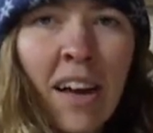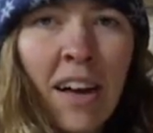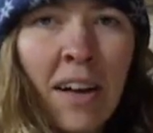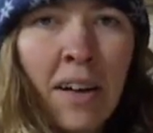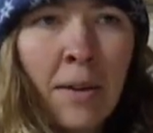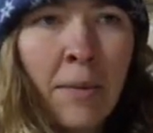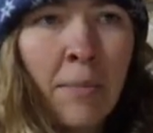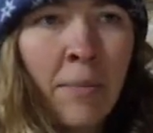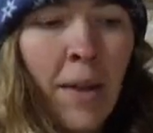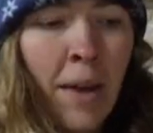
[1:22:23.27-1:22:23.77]

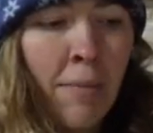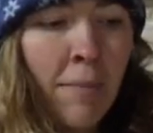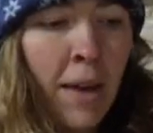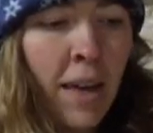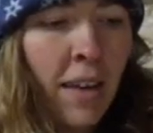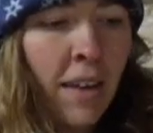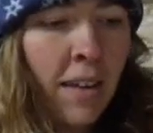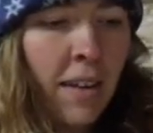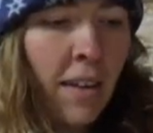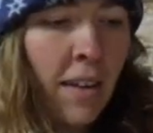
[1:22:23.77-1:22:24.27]
Um, I
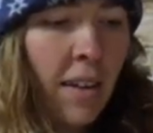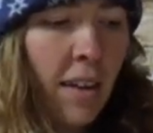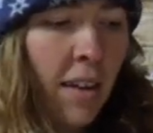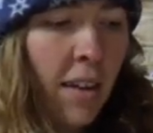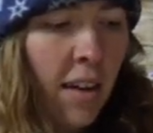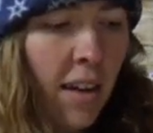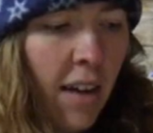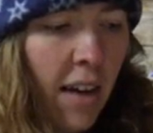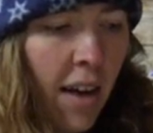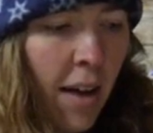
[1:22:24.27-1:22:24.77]
make,
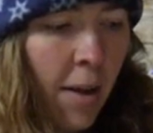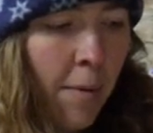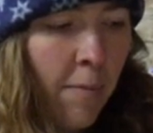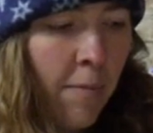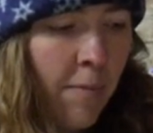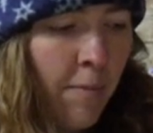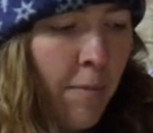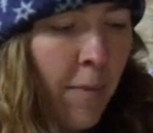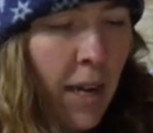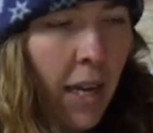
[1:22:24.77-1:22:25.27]
I've
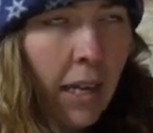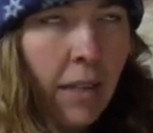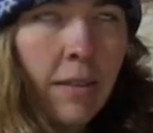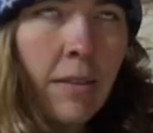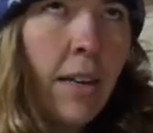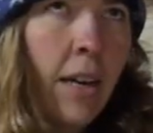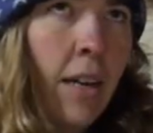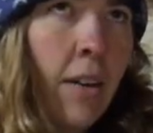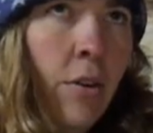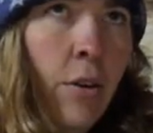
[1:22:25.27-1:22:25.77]
made,
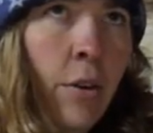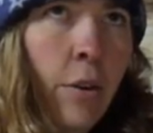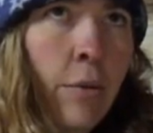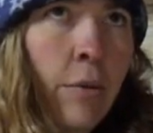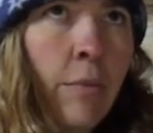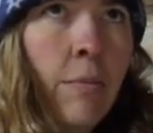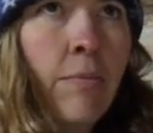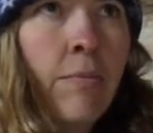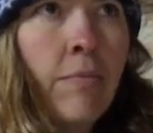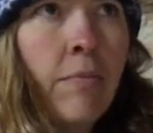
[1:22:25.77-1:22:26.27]
I don't
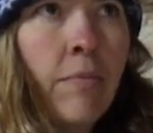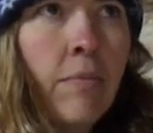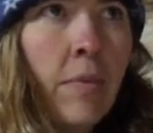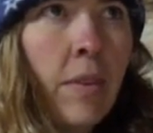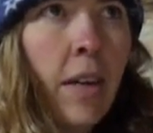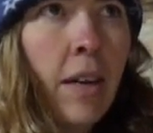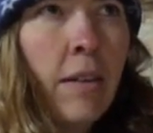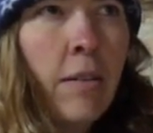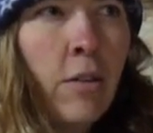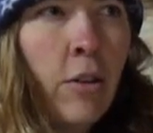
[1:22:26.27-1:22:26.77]
know,
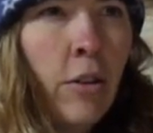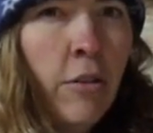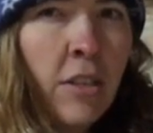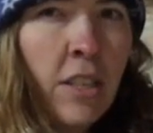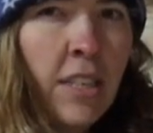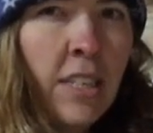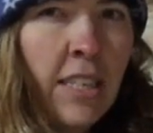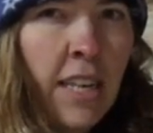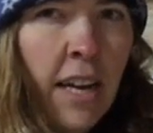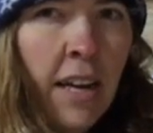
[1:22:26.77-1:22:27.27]
like close
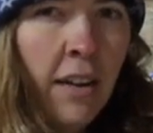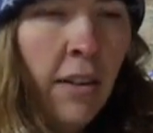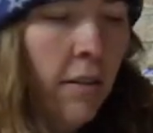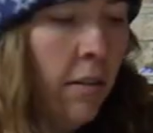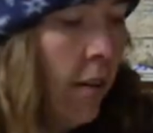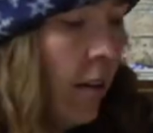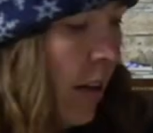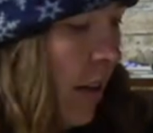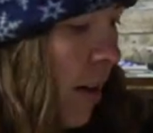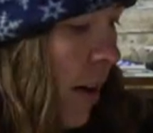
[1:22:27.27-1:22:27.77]
to 10
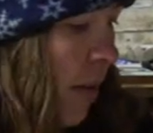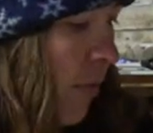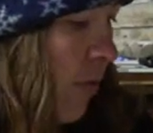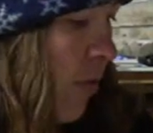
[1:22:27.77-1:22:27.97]
um,